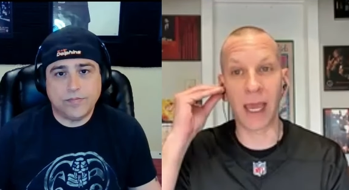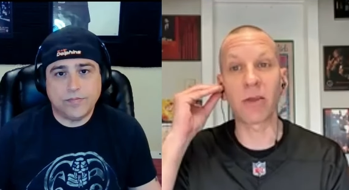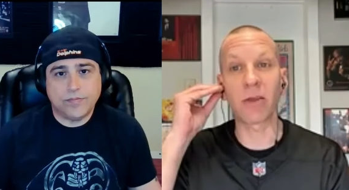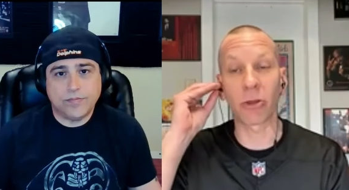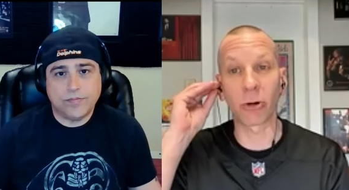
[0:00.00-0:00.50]

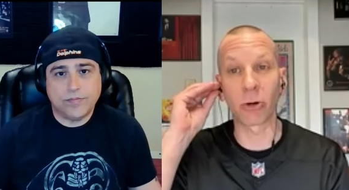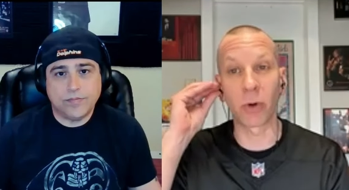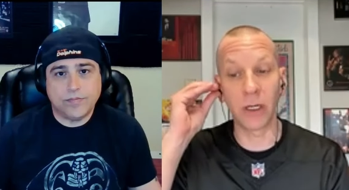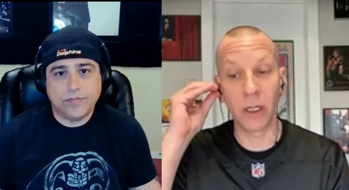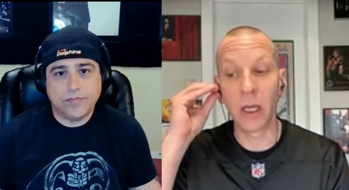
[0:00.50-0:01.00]
Speaker 1: hate the third
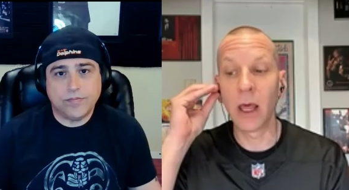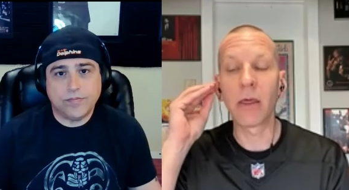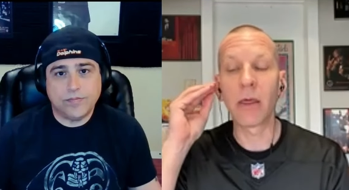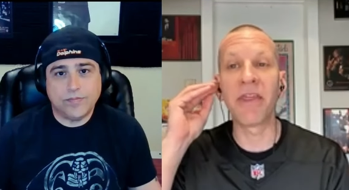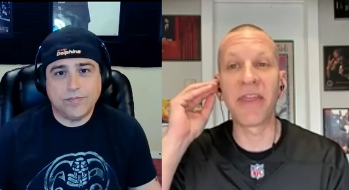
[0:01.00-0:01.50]
one
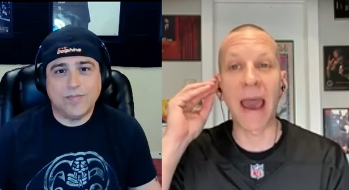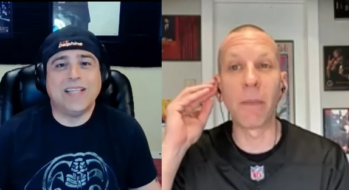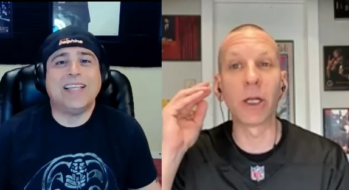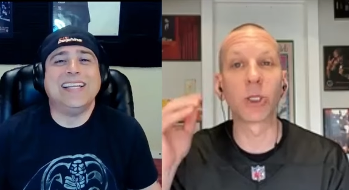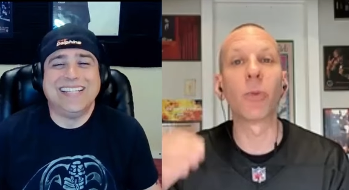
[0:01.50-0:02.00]
that
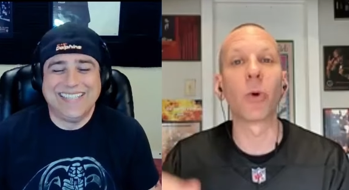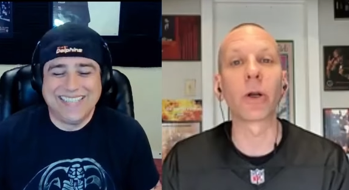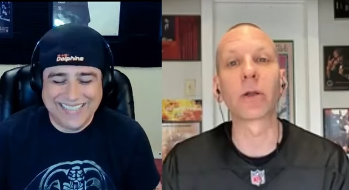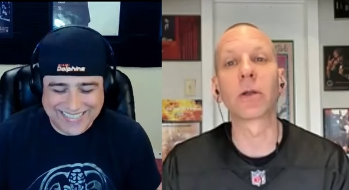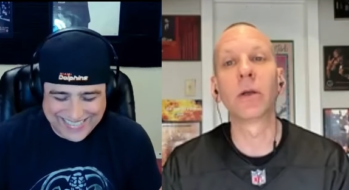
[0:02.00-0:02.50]
much
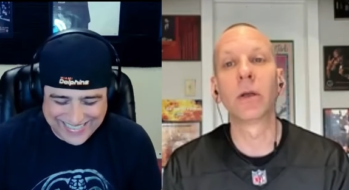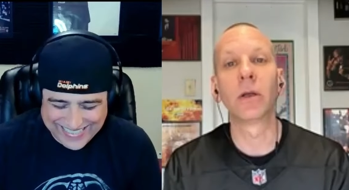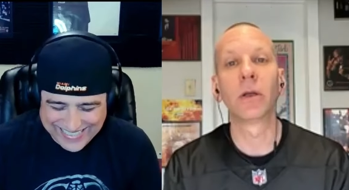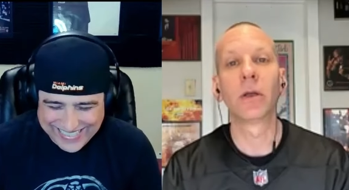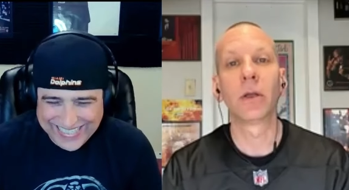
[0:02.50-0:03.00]
more.
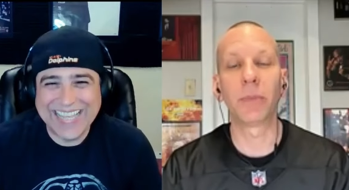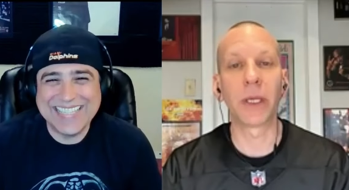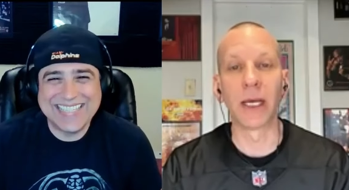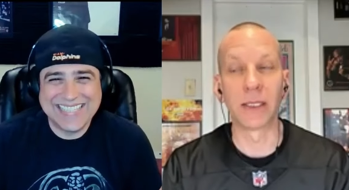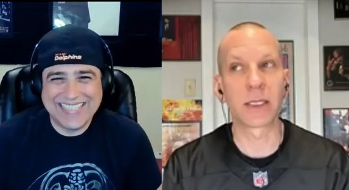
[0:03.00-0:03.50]

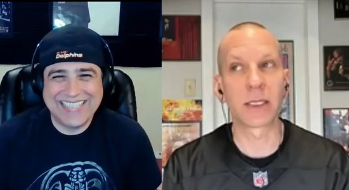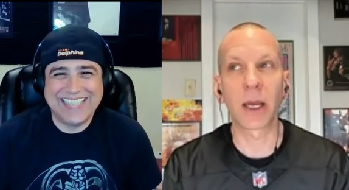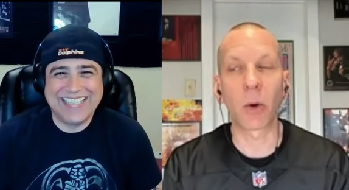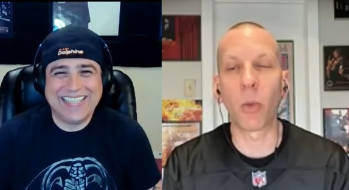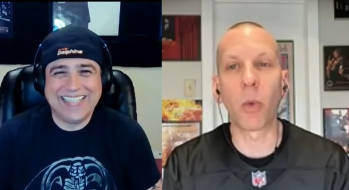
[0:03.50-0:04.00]
Yes. Because it's
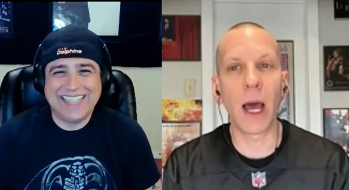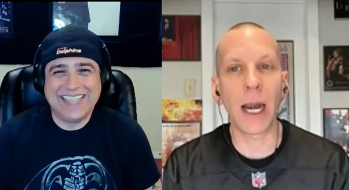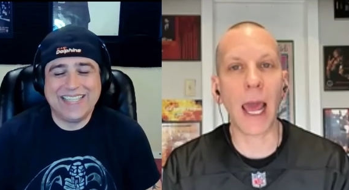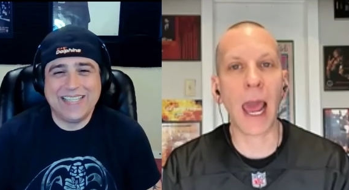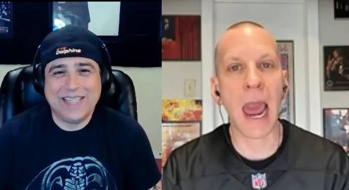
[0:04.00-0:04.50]
like,
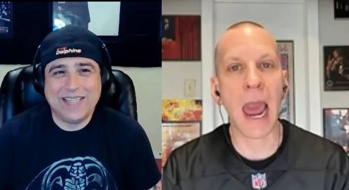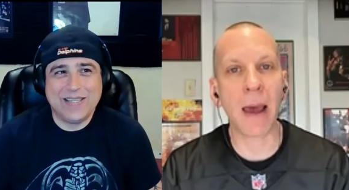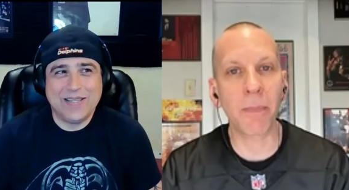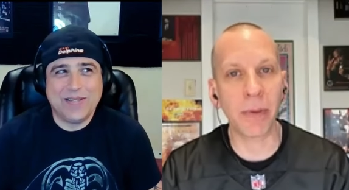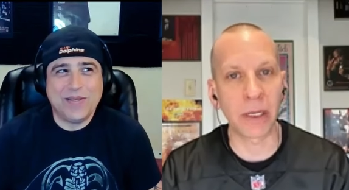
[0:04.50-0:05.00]
what
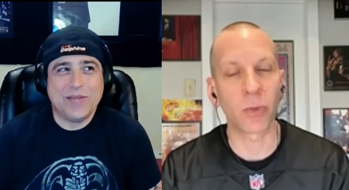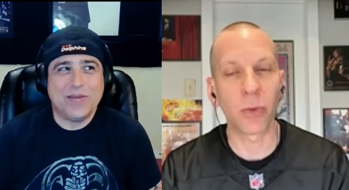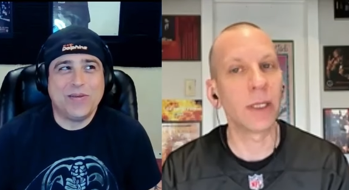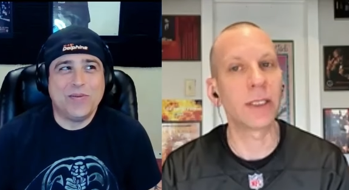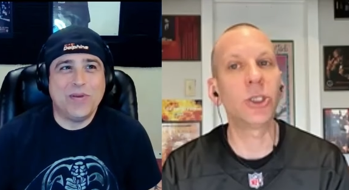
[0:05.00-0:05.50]
happened?
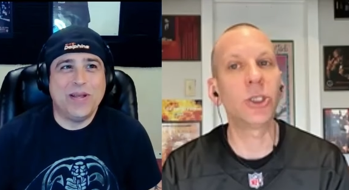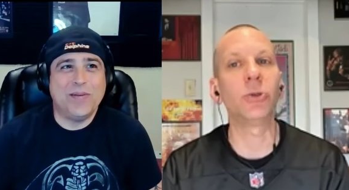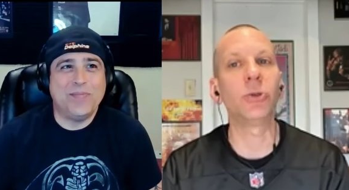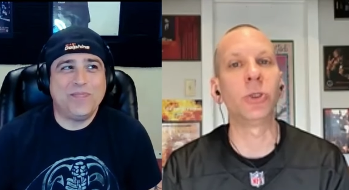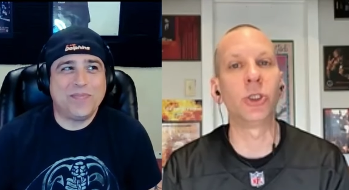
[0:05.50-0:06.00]
What did you
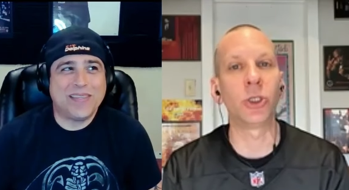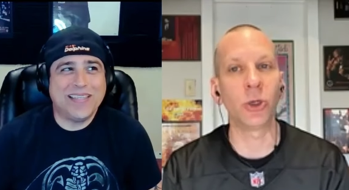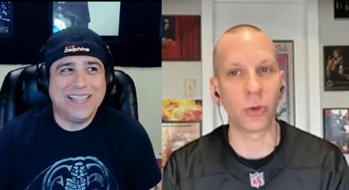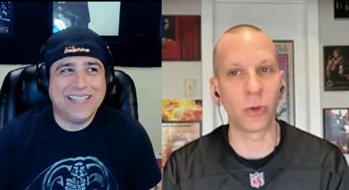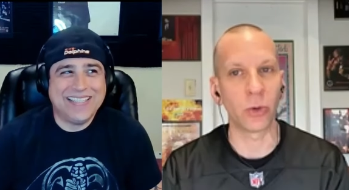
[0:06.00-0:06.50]
well,
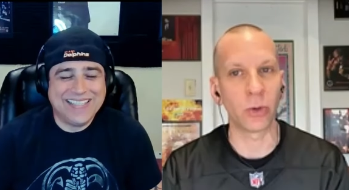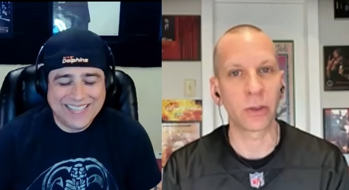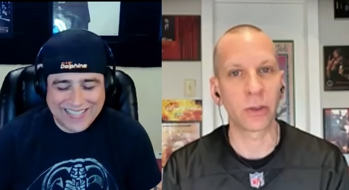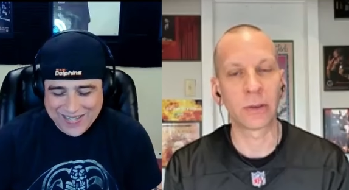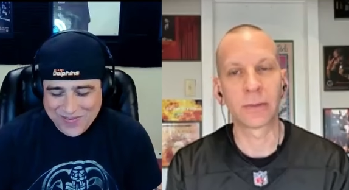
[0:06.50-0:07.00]
Speaker 2: do?
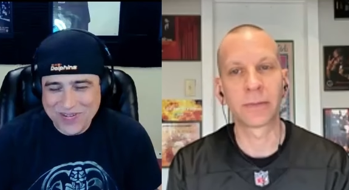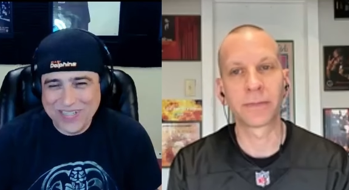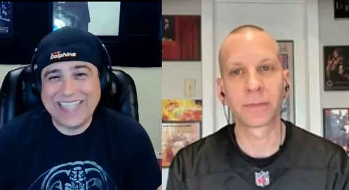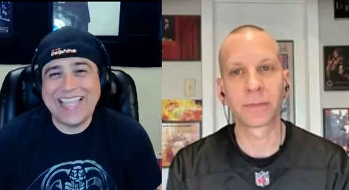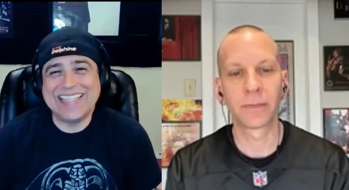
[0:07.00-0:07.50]

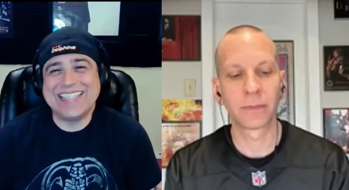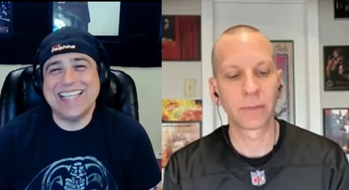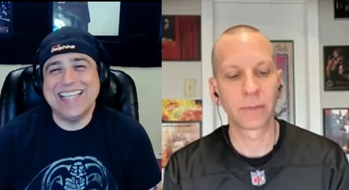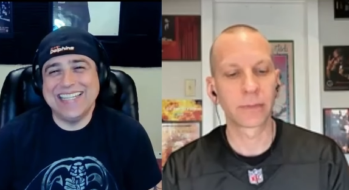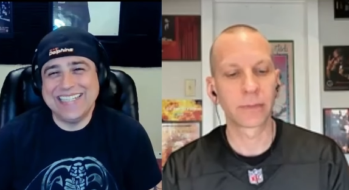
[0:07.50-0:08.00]
With that
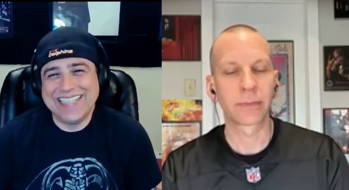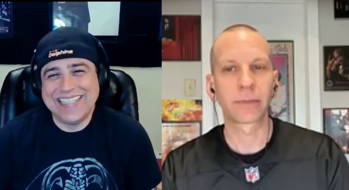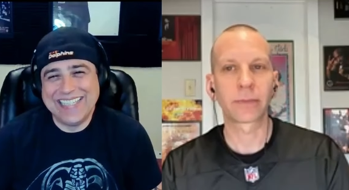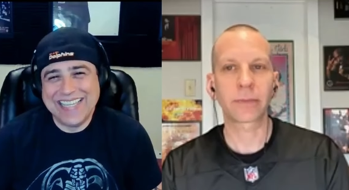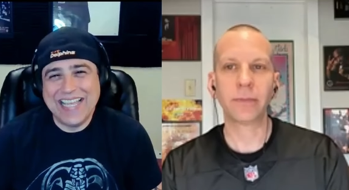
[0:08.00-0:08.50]
said,
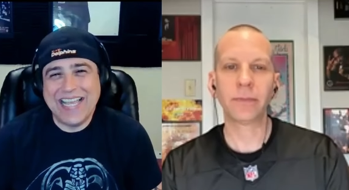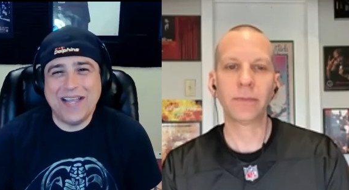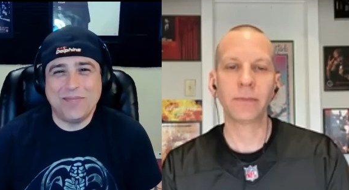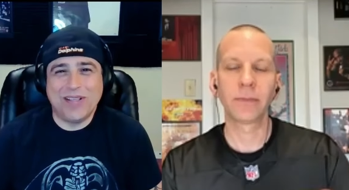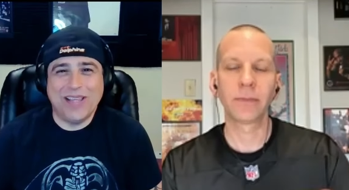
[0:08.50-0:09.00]

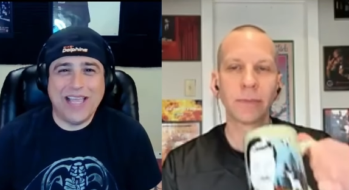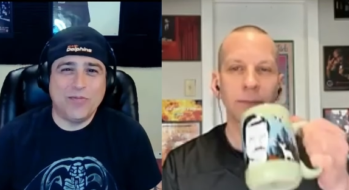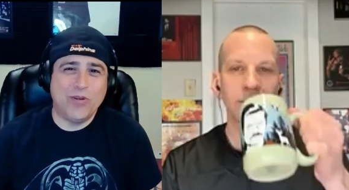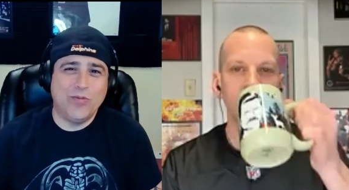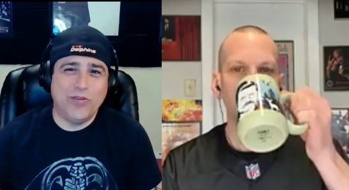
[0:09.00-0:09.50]
I'm
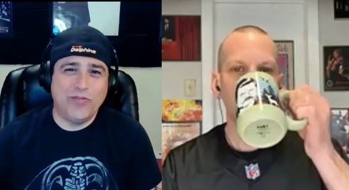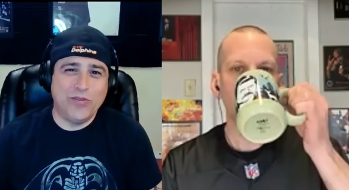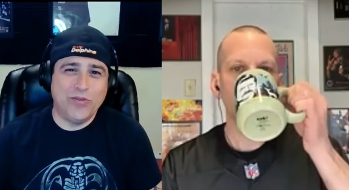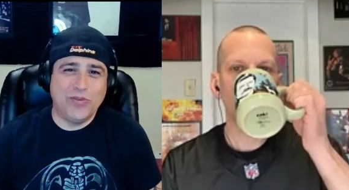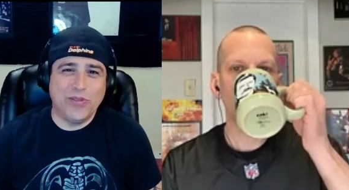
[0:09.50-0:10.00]
glad we
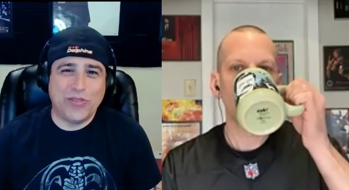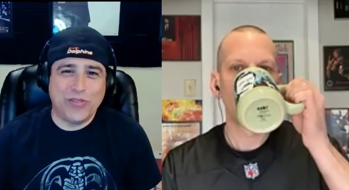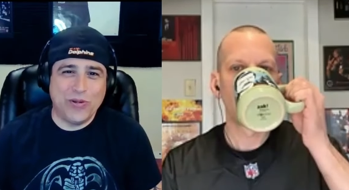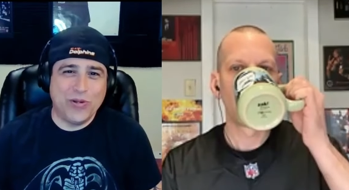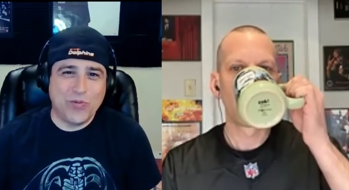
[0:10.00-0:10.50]
reviewed the
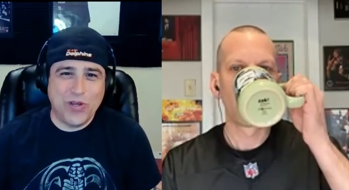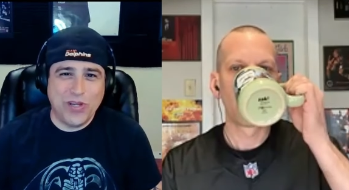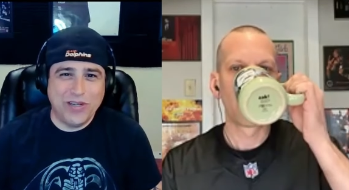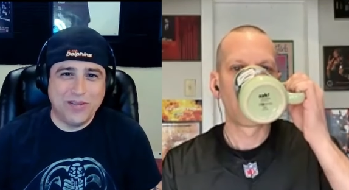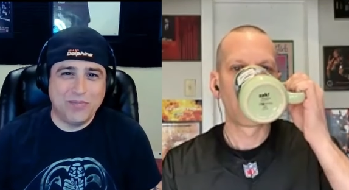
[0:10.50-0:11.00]
third
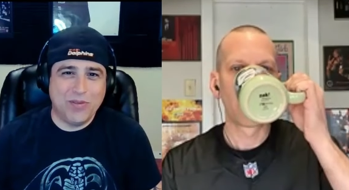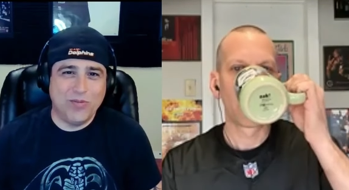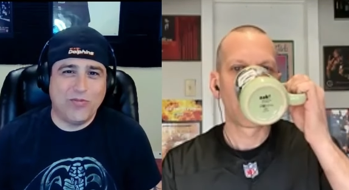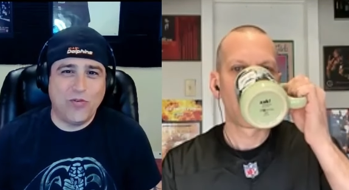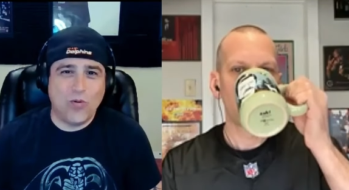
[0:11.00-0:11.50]
one
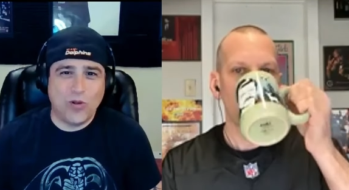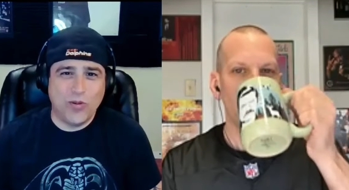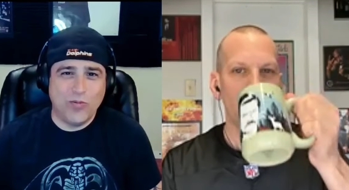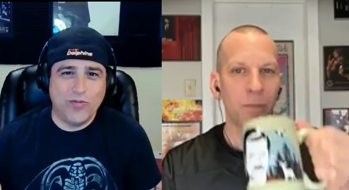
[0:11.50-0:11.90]
before we